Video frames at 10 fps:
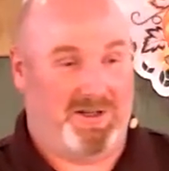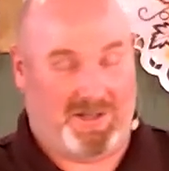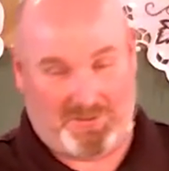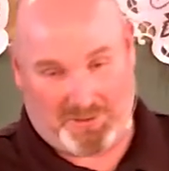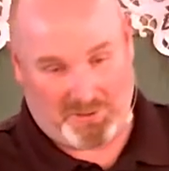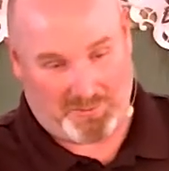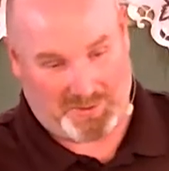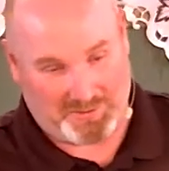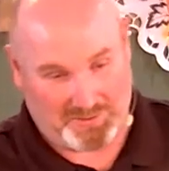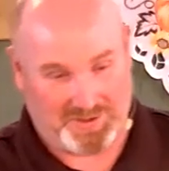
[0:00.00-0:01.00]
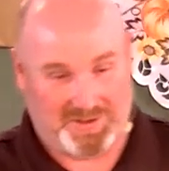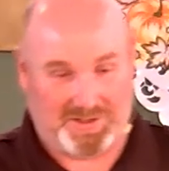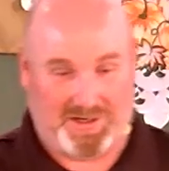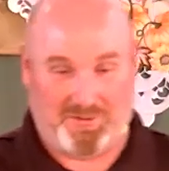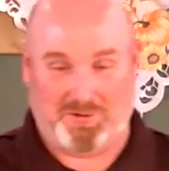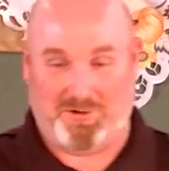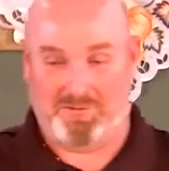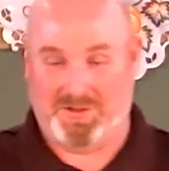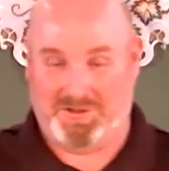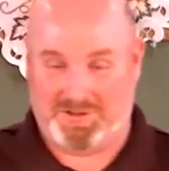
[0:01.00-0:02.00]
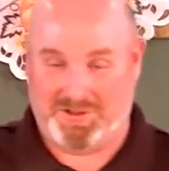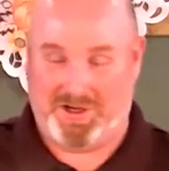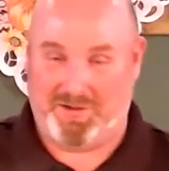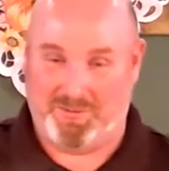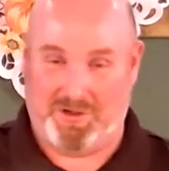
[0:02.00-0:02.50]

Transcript: I don't want to open too much of this can of worms just yet,